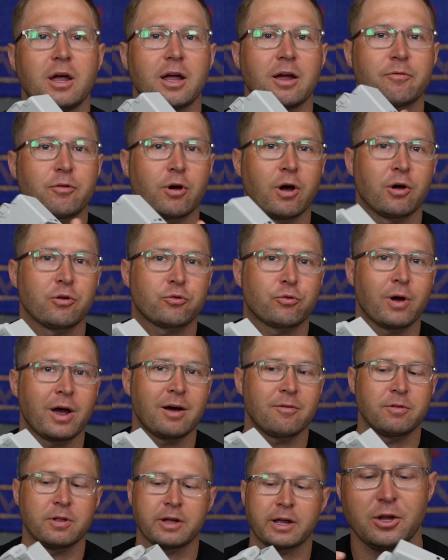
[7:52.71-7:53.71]
if you're out
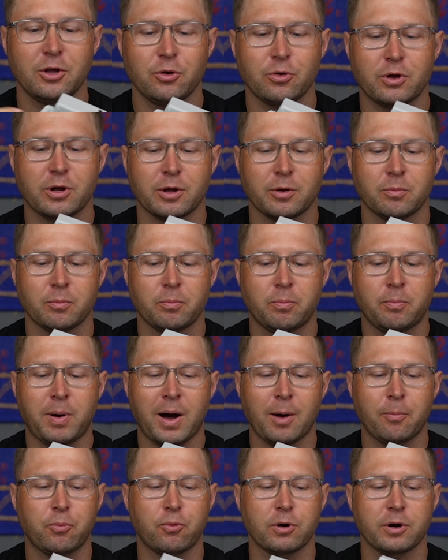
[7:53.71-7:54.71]
traveling, you can
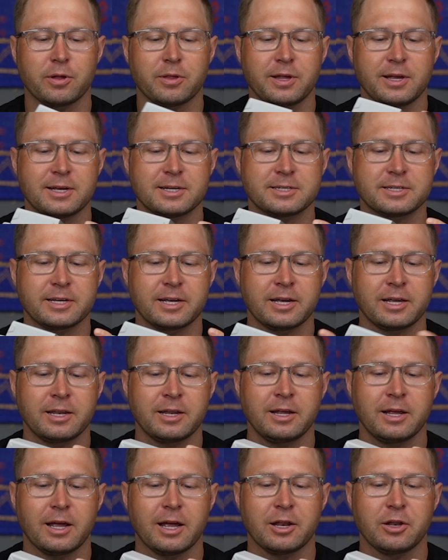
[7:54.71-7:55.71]
pop one of these
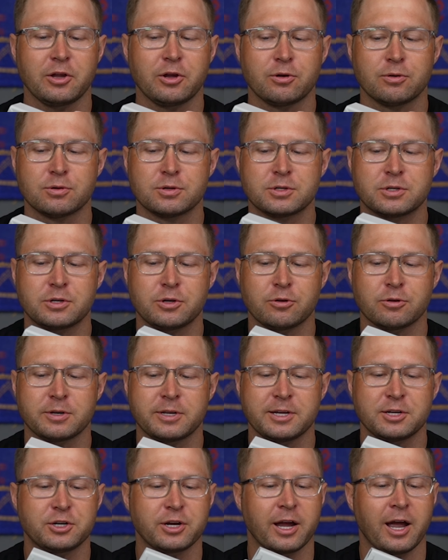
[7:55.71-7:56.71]
in and use your
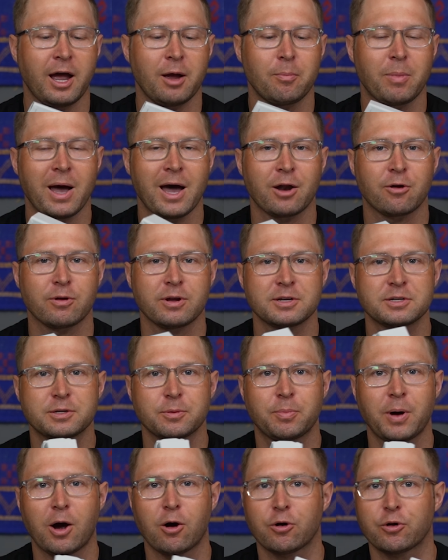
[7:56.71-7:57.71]
DJI batteries to
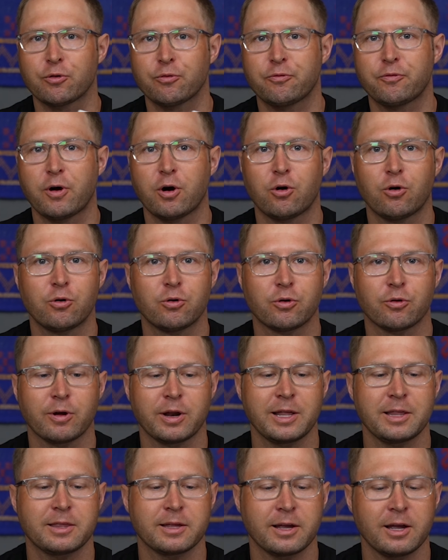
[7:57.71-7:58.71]
power your phone or
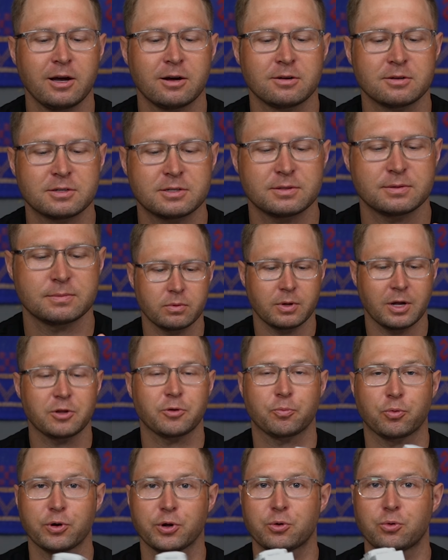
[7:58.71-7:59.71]
anything else. That's
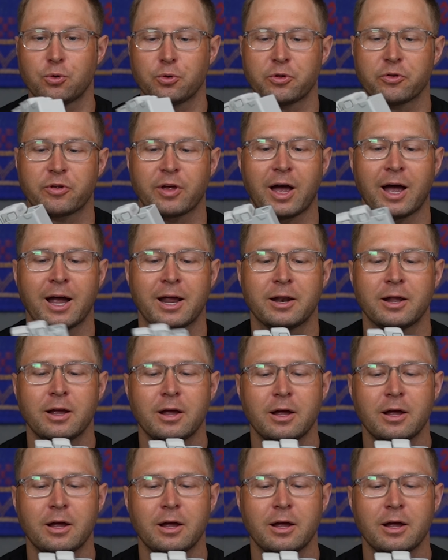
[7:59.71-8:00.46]
a pretty cool design,